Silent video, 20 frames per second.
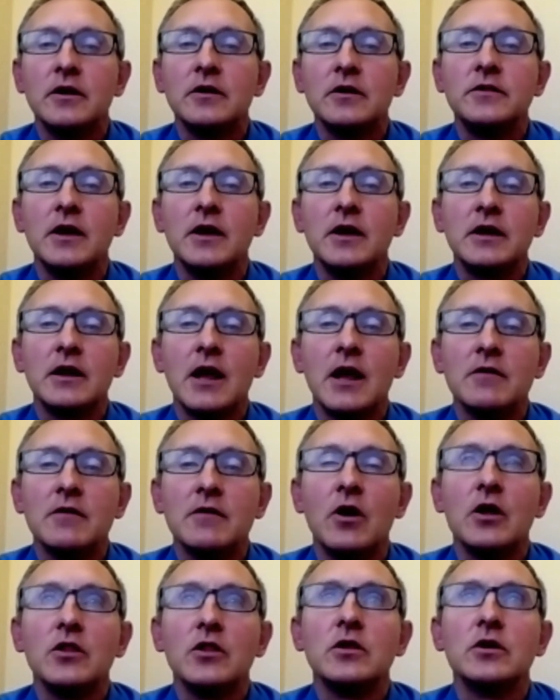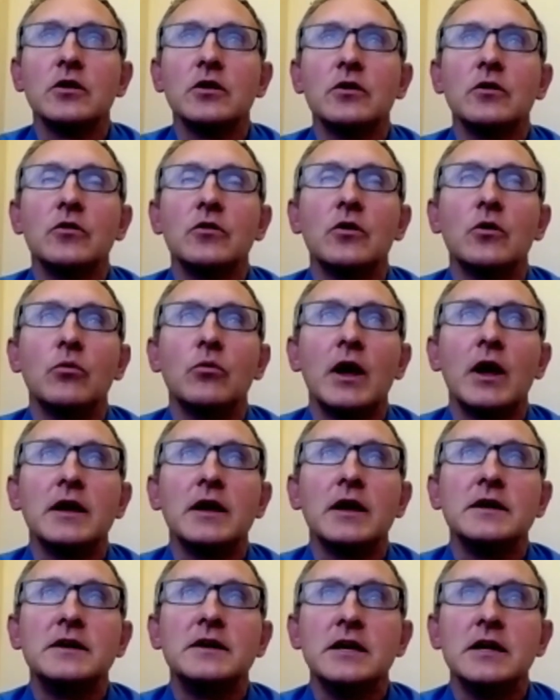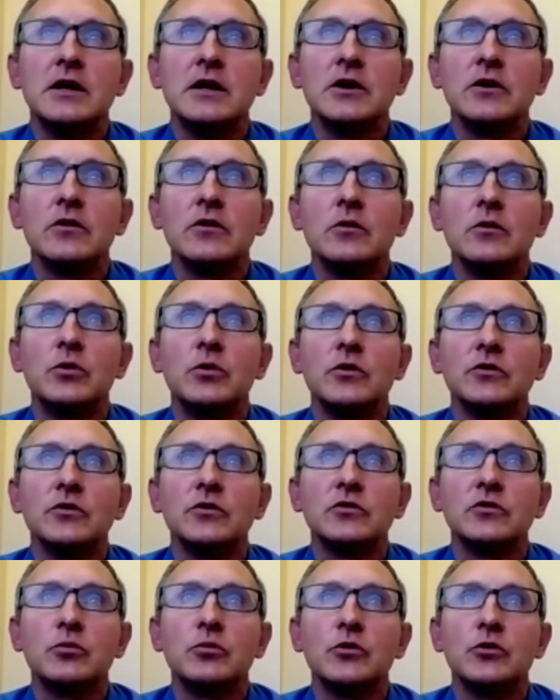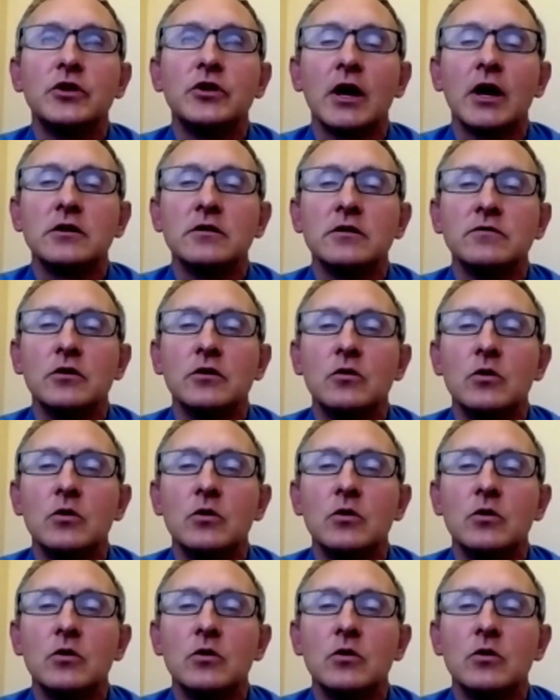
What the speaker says: They can have on the right gear, the personal protective